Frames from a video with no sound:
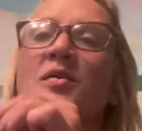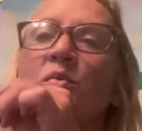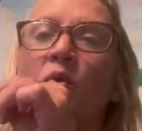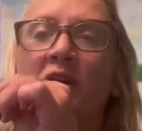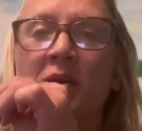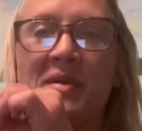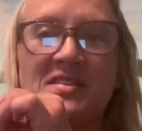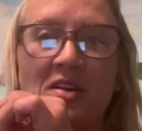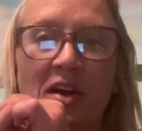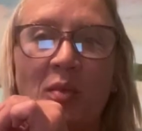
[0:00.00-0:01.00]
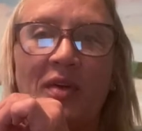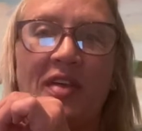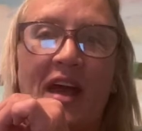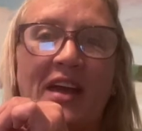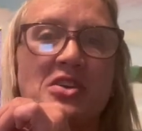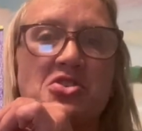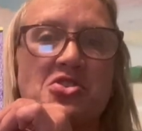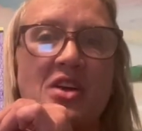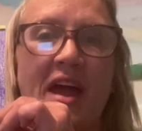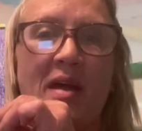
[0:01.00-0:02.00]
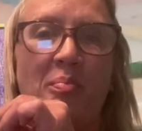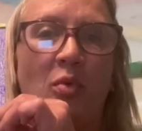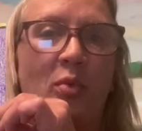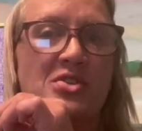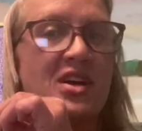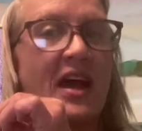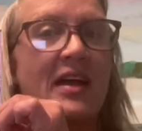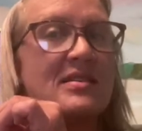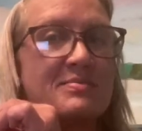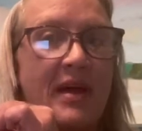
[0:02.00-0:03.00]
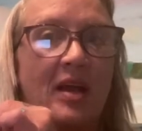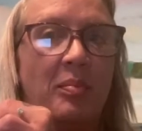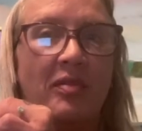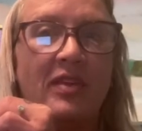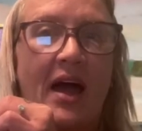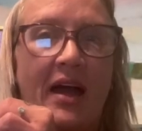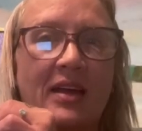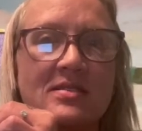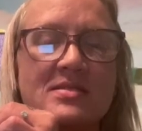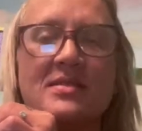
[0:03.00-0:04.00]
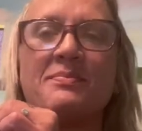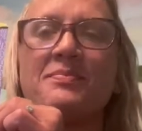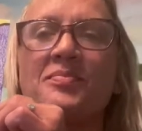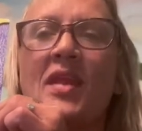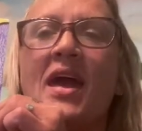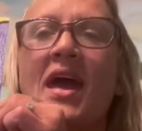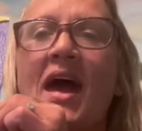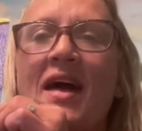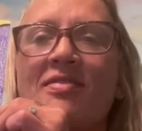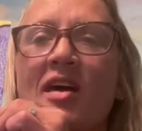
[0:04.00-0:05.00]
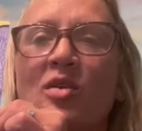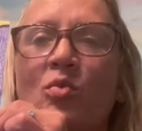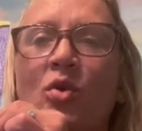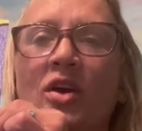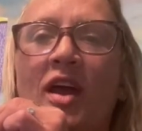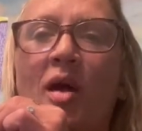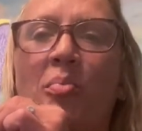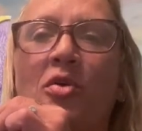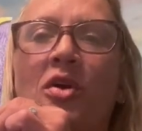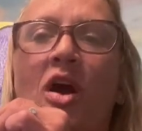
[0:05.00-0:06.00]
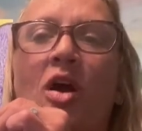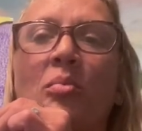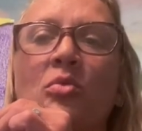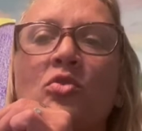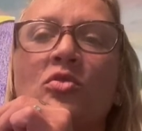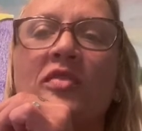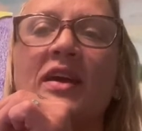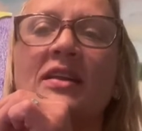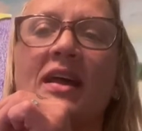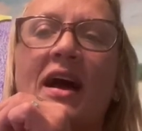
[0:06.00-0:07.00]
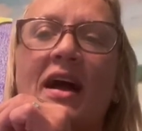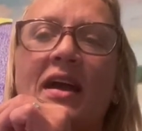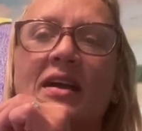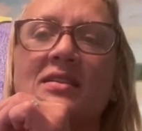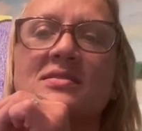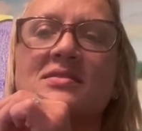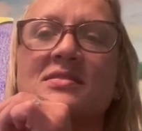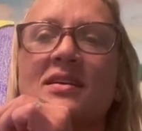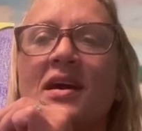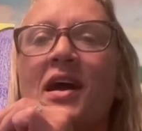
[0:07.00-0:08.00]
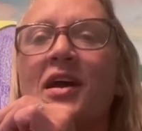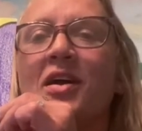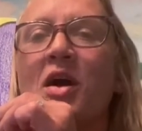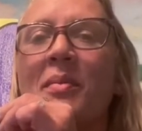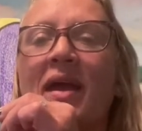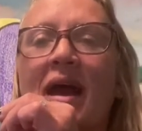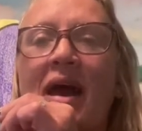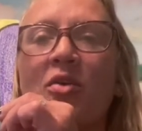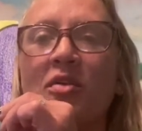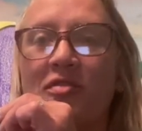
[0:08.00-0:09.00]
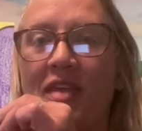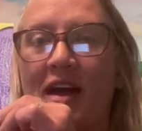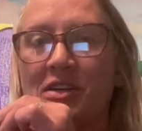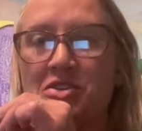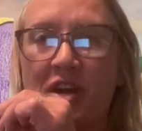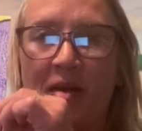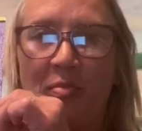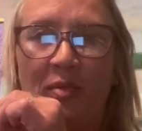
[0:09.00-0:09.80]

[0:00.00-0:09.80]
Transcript: We're gonna be starting with a shape, which again is made up of lines. And then we're gonna put our moving lines coming out of that shape.